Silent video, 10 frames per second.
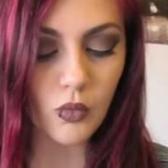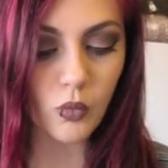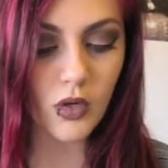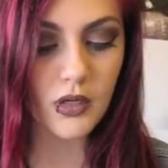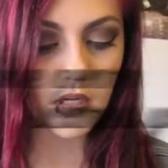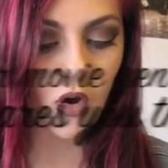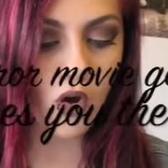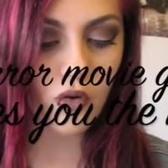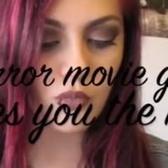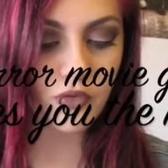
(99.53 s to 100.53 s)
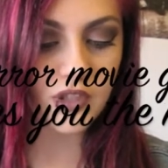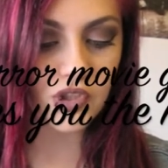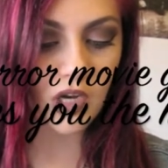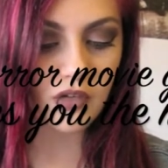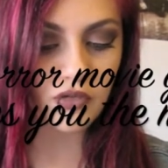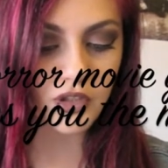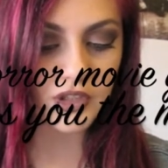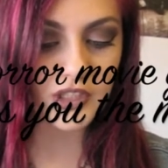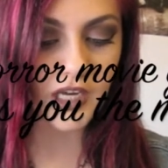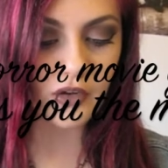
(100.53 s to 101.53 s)
What horror movie genre
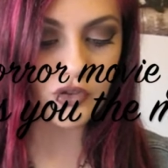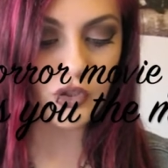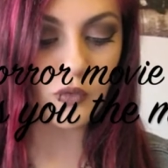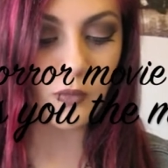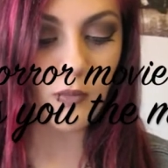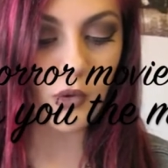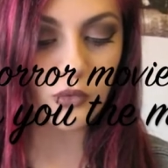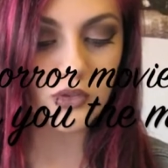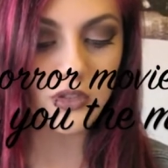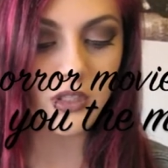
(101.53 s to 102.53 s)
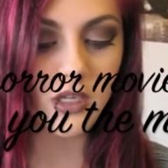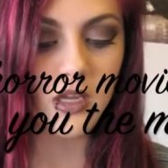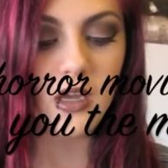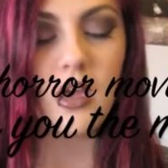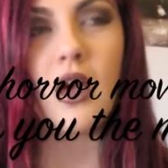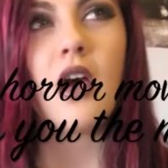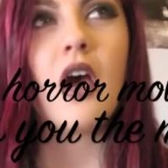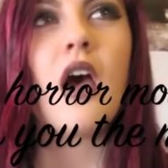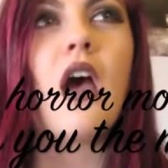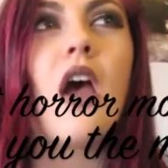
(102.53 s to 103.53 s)
scares you the most?
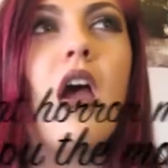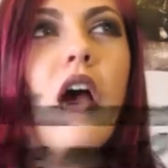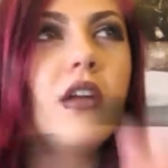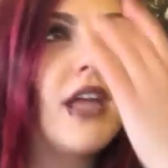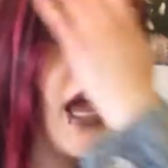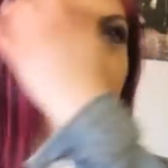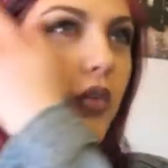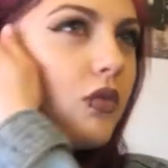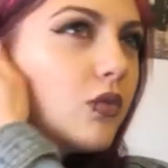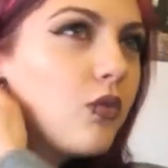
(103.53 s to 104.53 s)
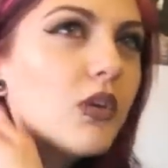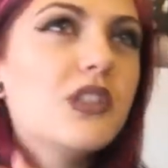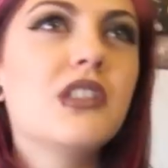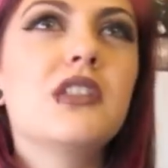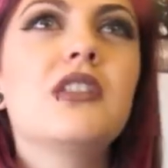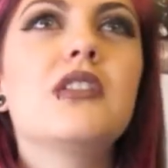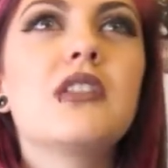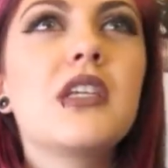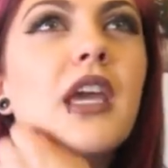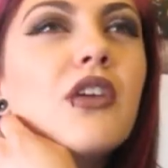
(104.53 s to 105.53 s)
Now, what
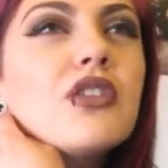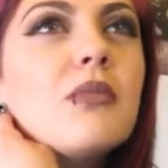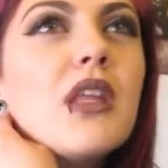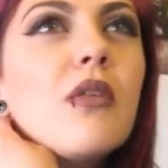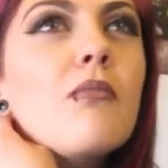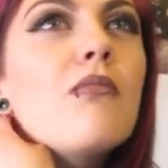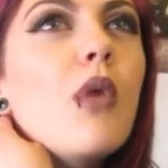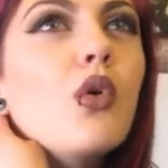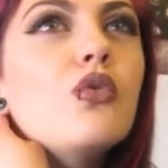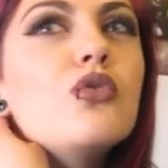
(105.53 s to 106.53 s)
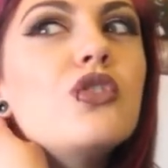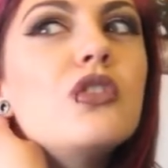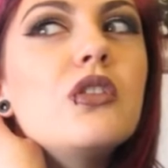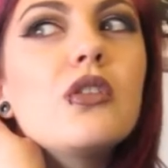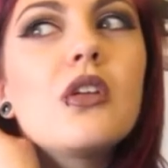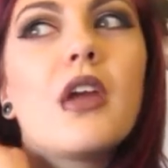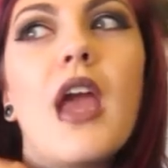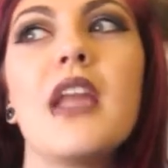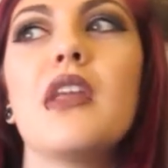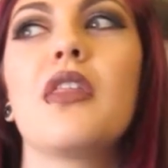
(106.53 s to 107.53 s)
scares me the most,
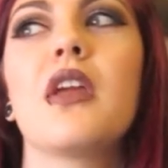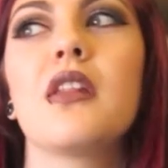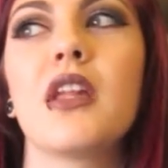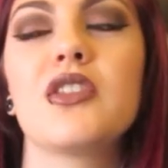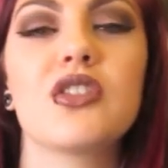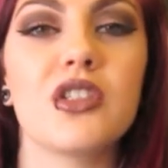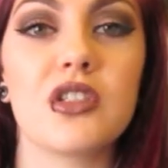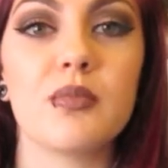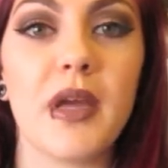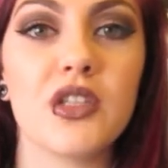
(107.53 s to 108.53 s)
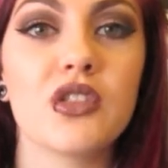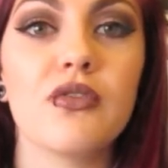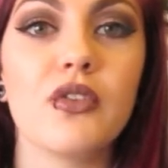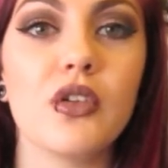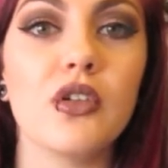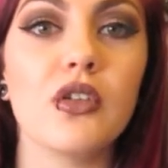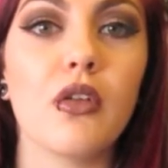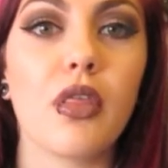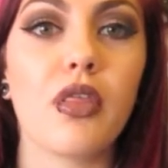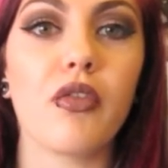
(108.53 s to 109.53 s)
anything that's
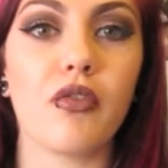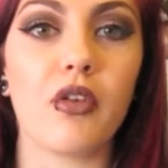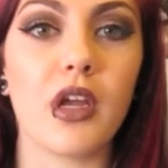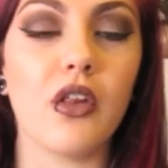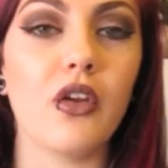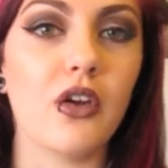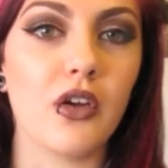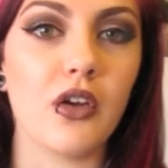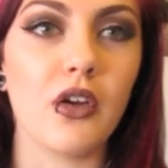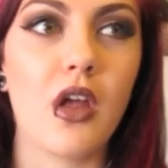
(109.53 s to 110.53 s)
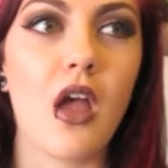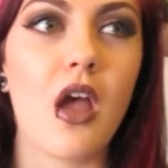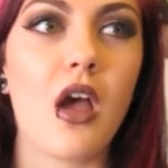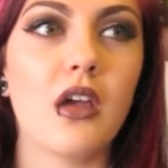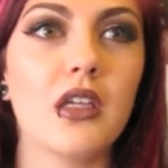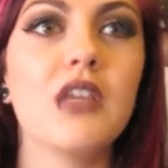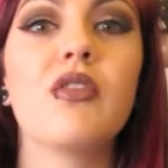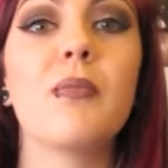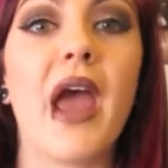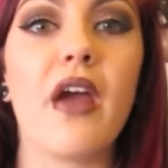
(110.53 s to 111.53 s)
suspenseful, thriller,
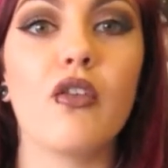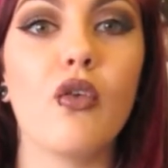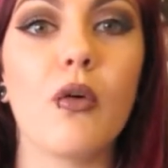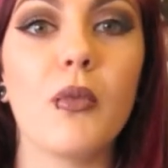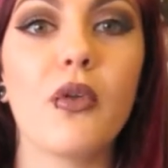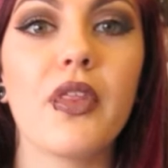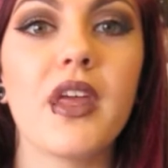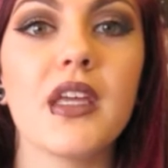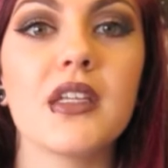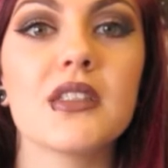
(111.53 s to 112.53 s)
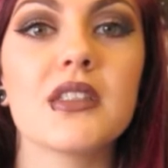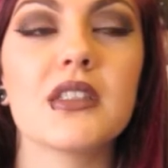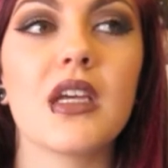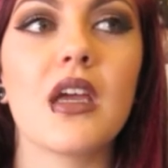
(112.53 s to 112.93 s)
even paranormal things,